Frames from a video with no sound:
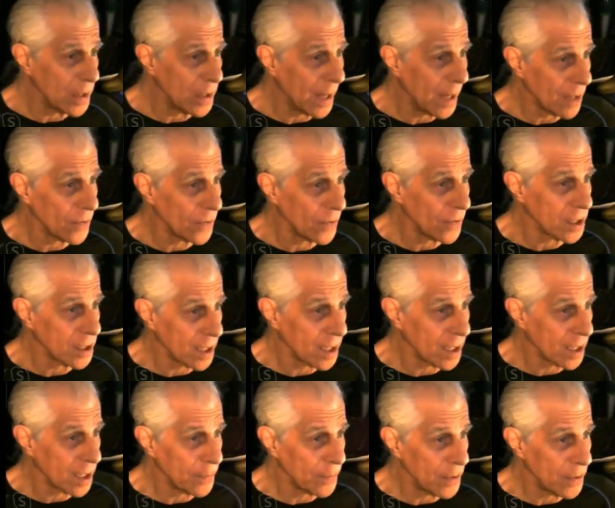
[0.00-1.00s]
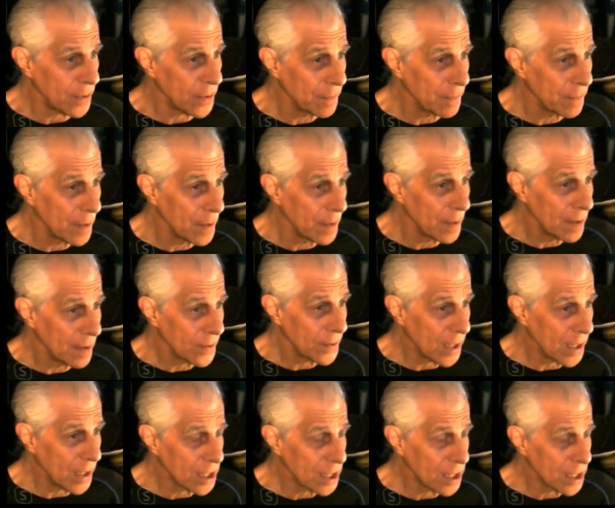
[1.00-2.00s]
Bank, for example.
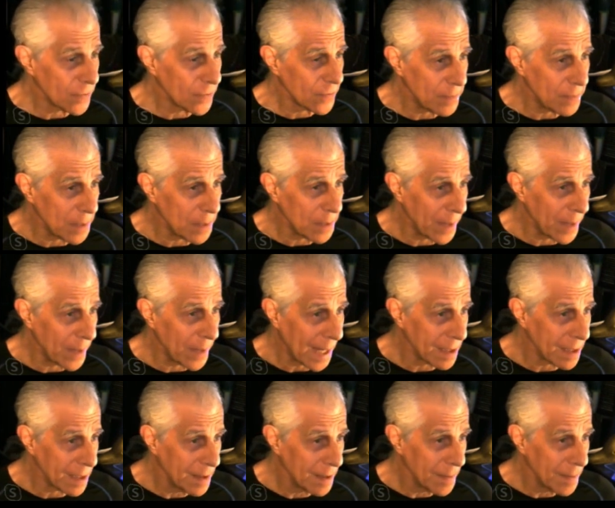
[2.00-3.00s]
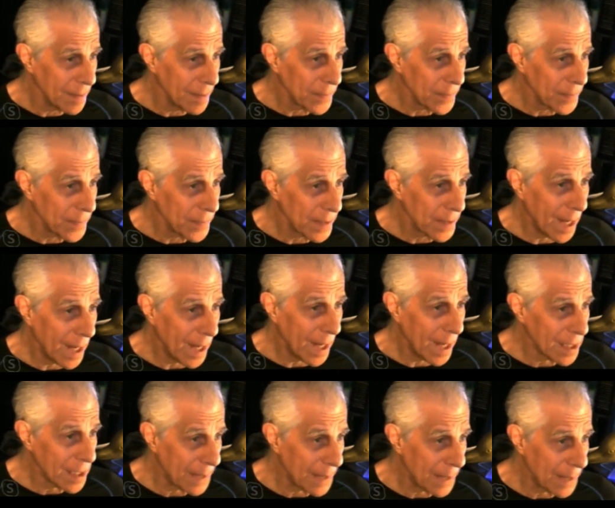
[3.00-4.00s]
The SVB Bank did not
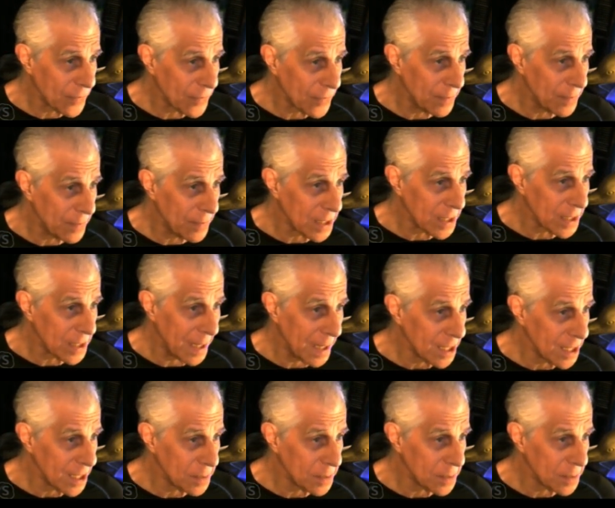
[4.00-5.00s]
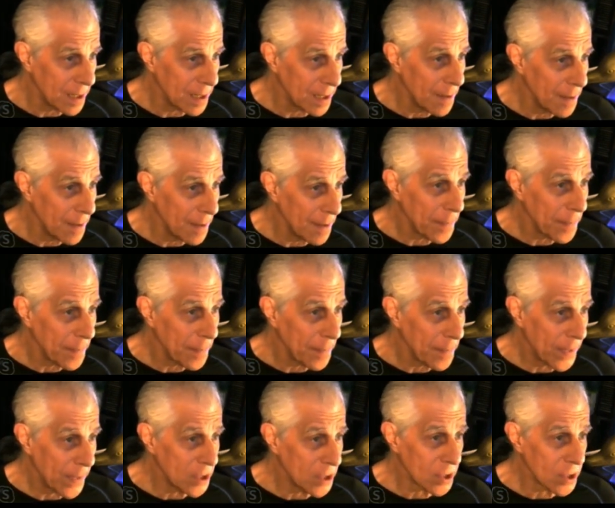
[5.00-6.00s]
collapse from mismanagement.
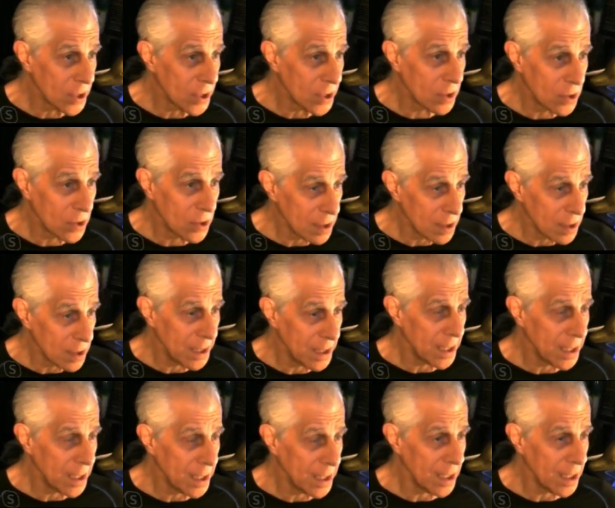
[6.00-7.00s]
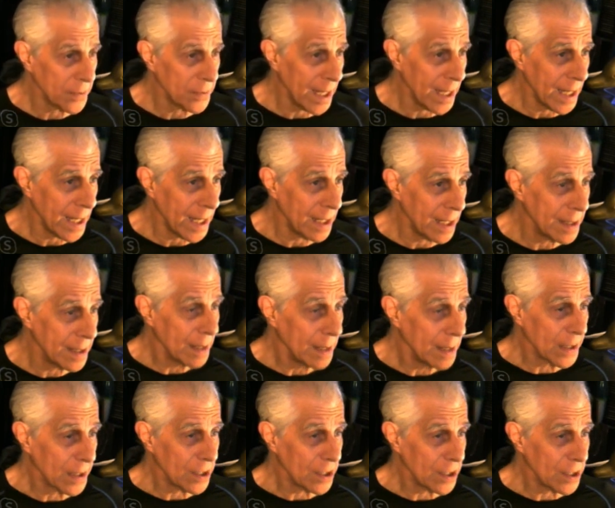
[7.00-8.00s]
They just took the money and ran
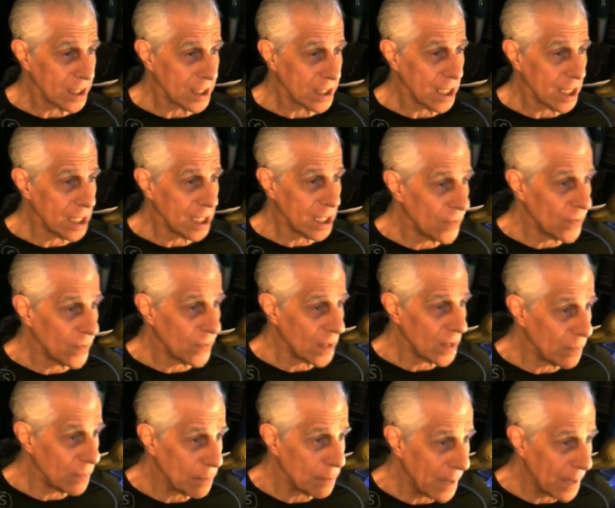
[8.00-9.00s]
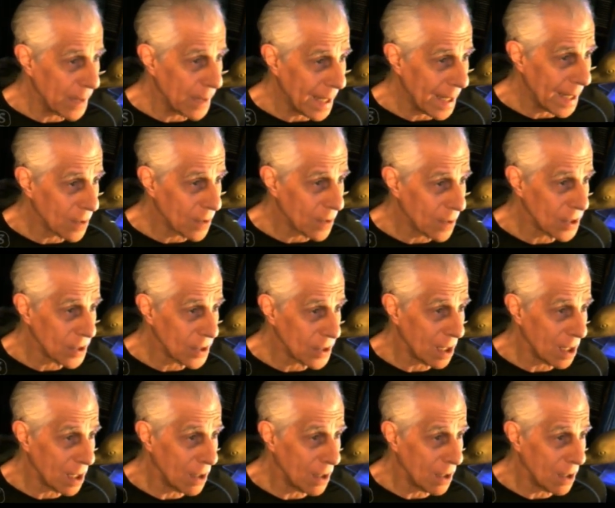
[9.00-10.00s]
because the SVB Bank
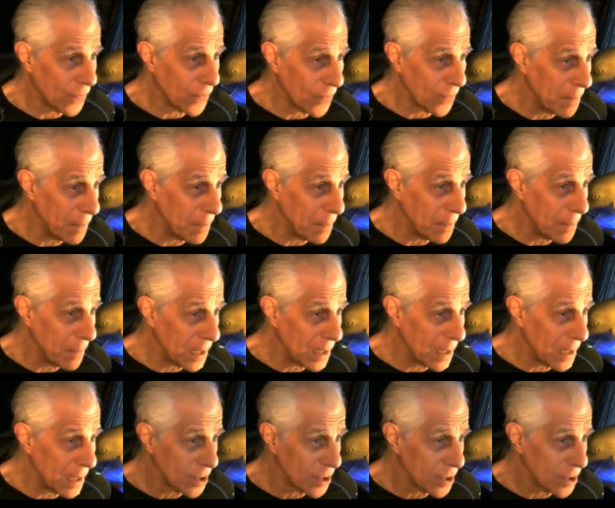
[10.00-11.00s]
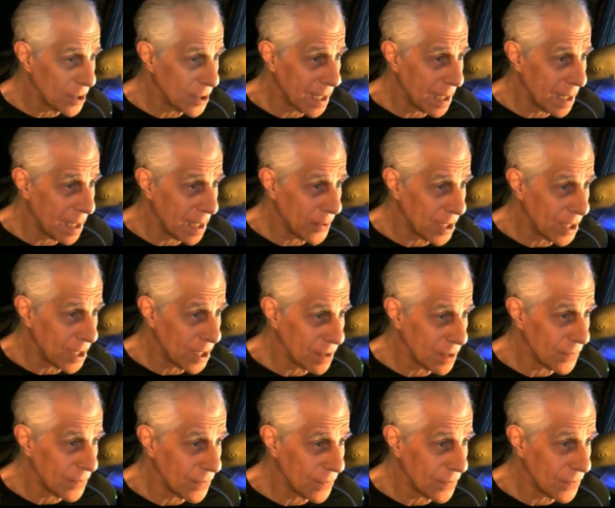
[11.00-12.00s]
was a money laundering
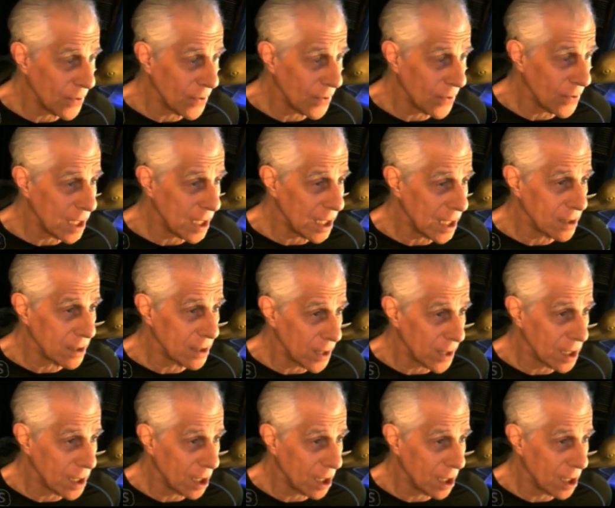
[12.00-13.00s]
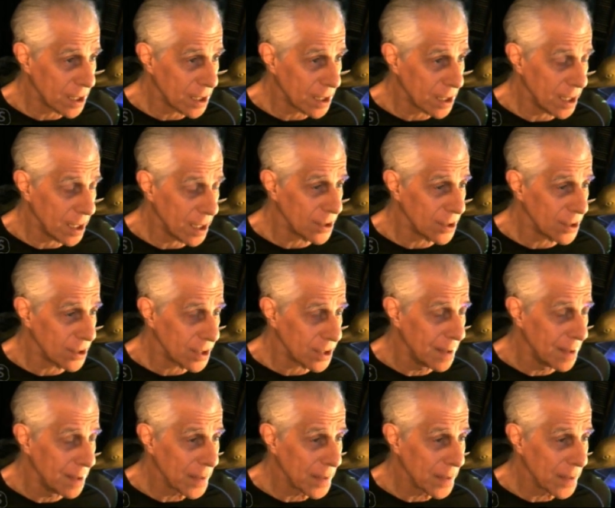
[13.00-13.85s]
operation for the drug cartels.